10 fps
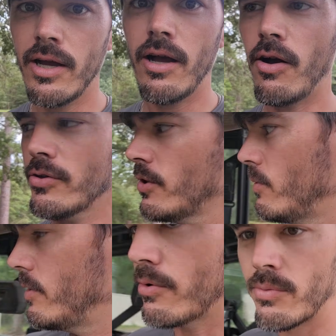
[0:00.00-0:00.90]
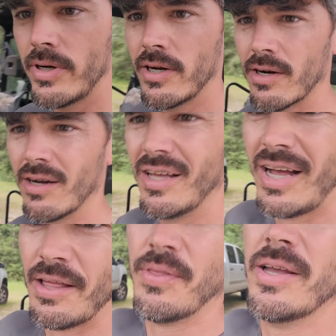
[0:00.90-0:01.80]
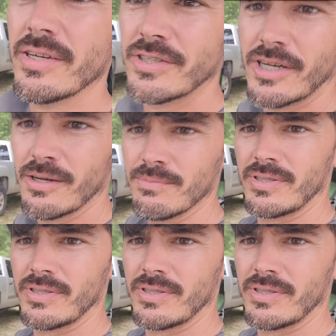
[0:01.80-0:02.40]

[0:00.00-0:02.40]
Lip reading: Also in the rear, I think it should come